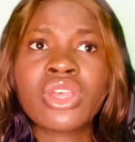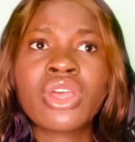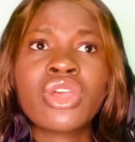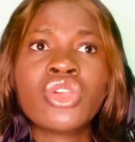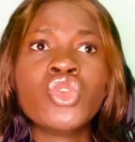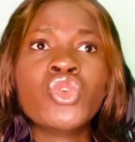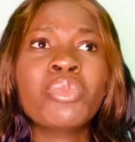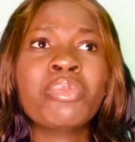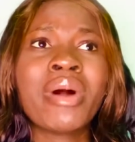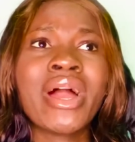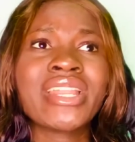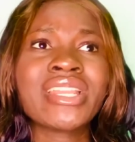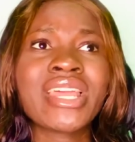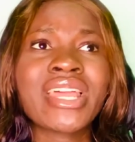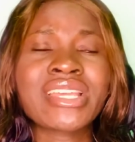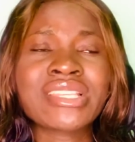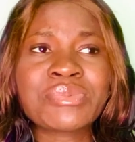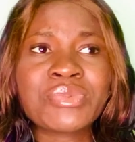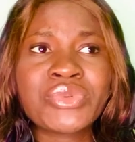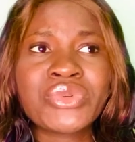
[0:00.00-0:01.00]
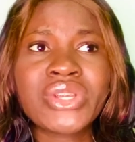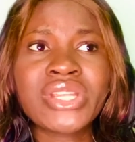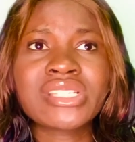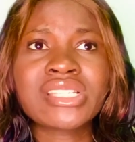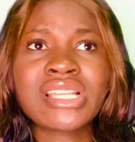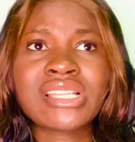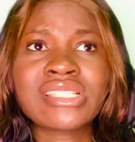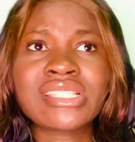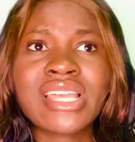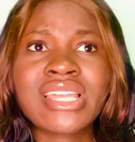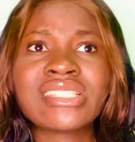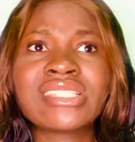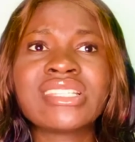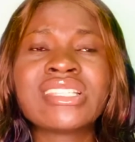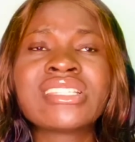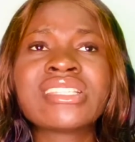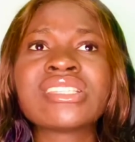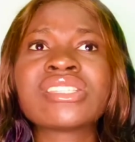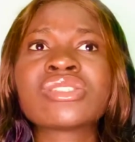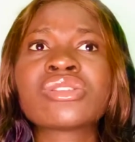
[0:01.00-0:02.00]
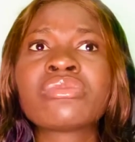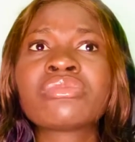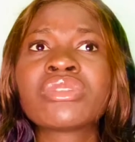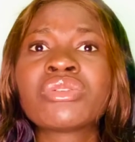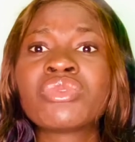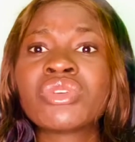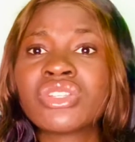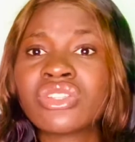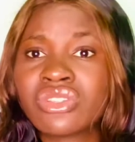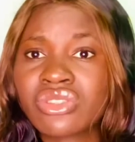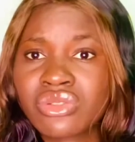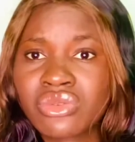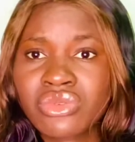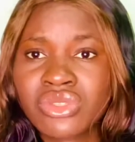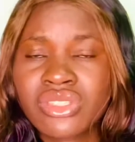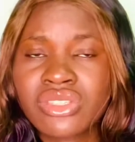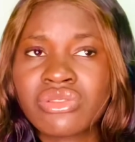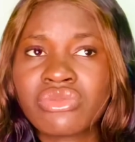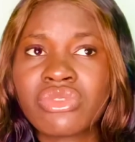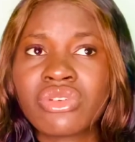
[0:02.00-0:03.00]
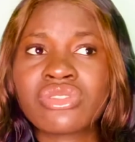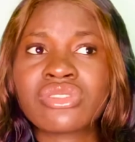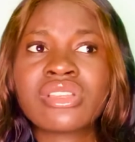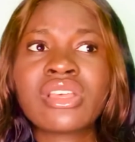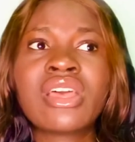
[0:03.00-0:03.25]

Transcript: You might experience anxiety. This is something which is so serious.